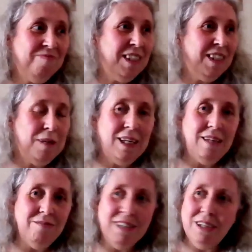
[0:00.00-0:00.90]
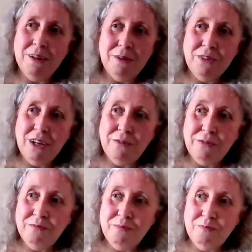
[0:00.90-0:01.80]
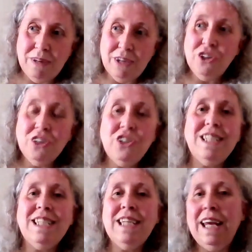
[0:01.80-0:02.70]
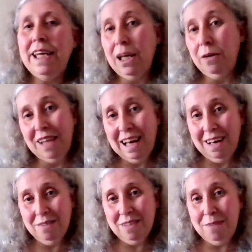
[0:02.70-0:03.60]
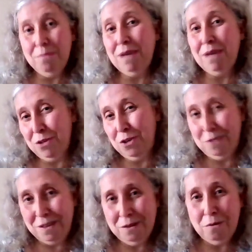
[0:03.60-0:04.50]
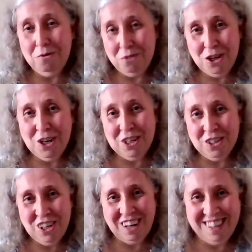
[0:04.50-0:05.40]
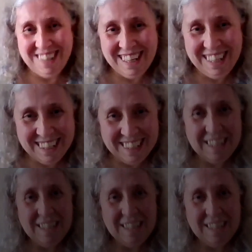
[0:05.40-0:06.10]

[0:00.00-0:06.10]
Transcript: To me, you know, if a church is telling you that, then perhaps you're in the wrong church, I think.